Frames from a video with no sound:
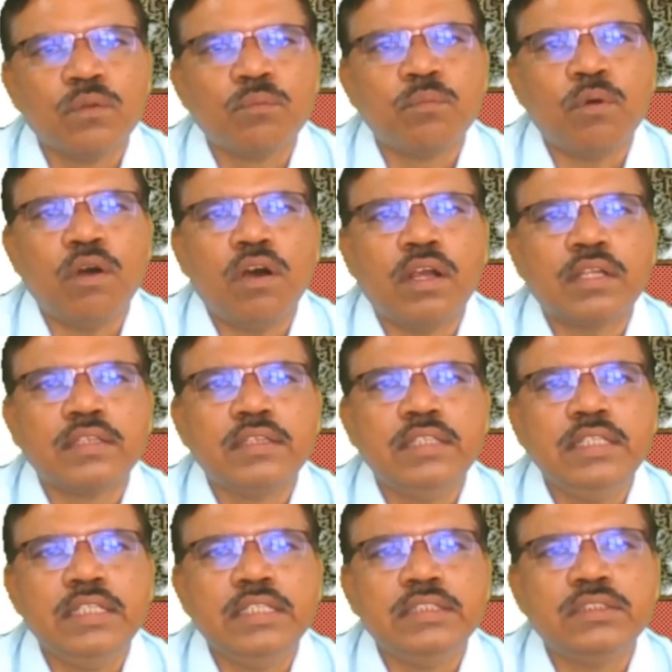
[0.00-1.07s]
for
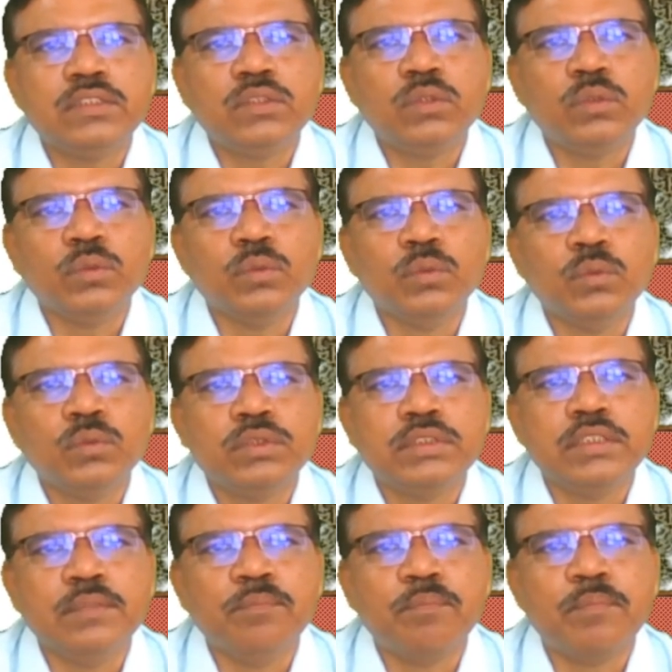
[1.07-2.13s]
these two
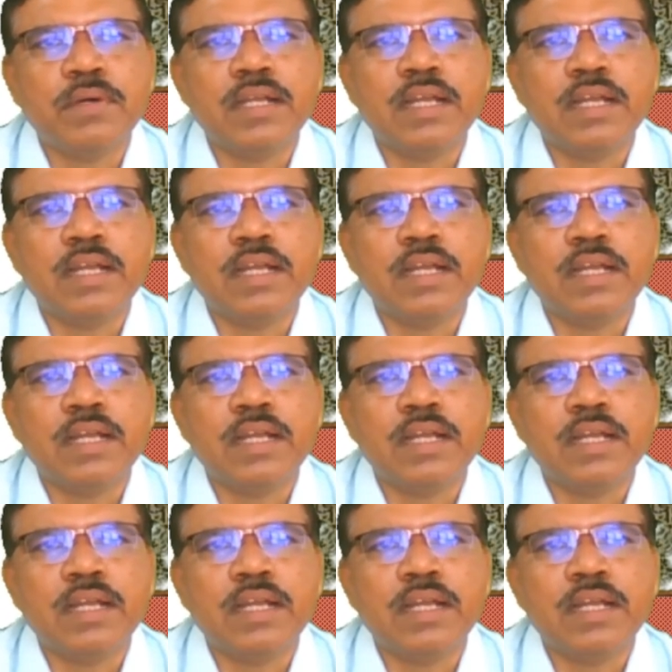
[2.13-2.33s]
simple